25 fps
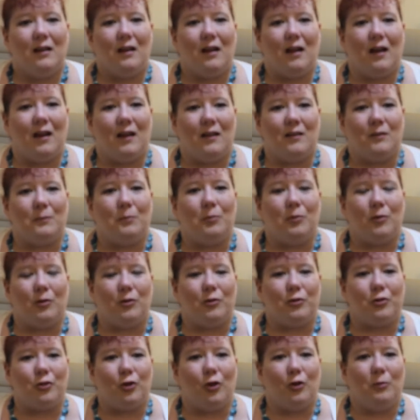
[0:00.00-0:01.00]
and
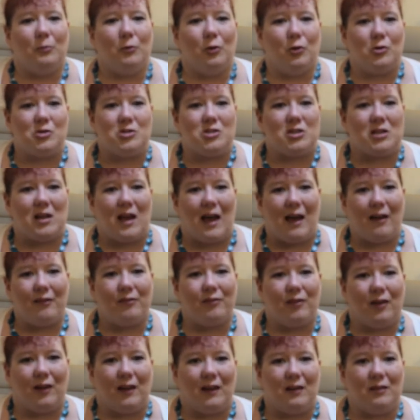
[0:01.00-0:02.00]
put so much
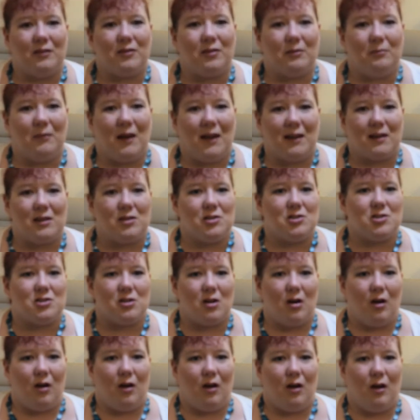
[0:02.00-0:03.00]
effort into making
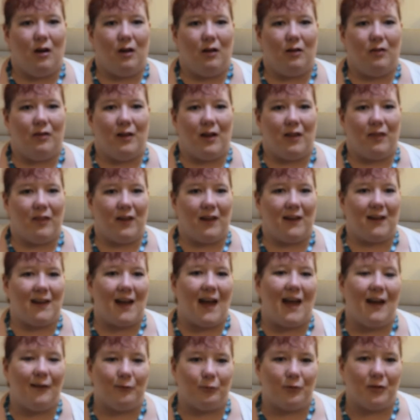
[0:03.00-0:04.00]
sure that they
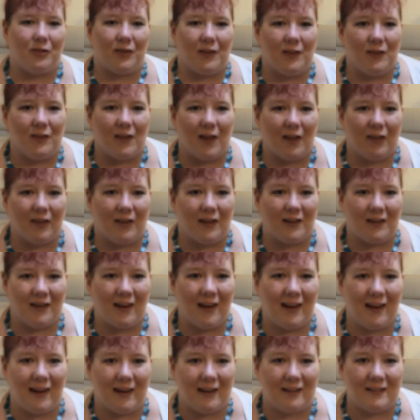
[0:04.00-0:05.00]
get everything that they
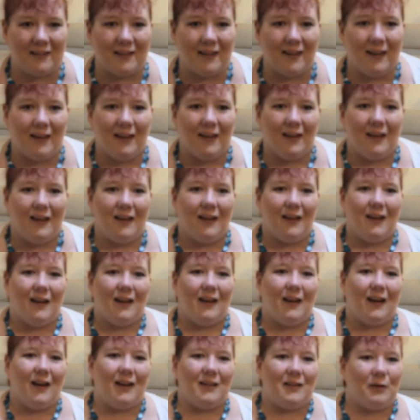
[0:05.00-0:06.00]
need.
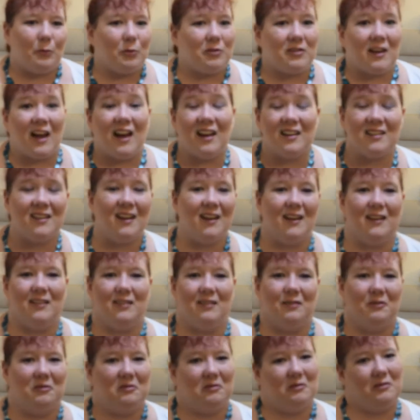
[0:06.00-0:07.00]
And it was hard
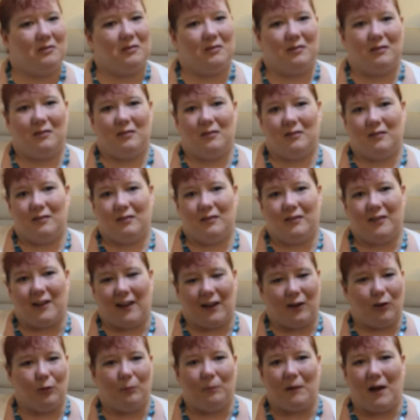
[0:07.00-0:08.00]
letting
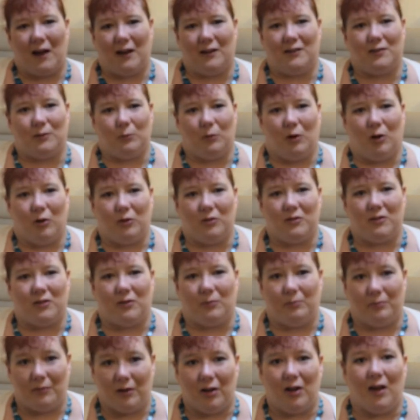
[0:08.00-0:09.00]
saying goodbye to Walter,
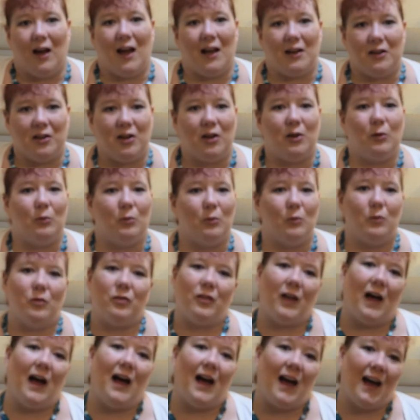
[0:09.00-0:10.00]
but I knew
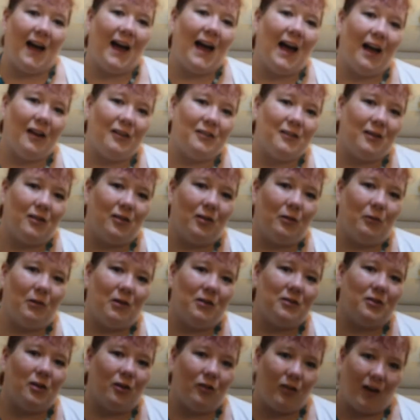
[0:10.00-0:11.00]
that I had to do
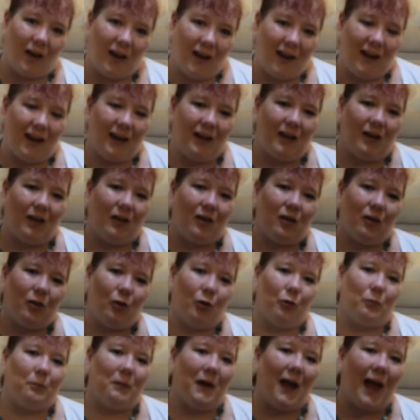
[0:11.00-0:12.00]
it so that he
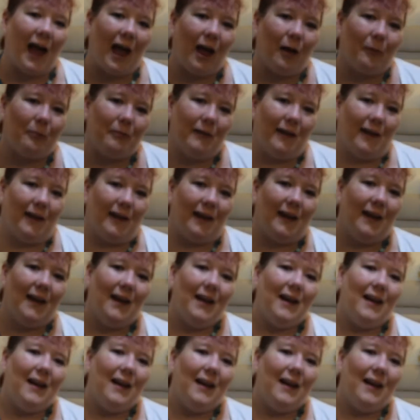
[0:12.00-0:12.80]
could be happy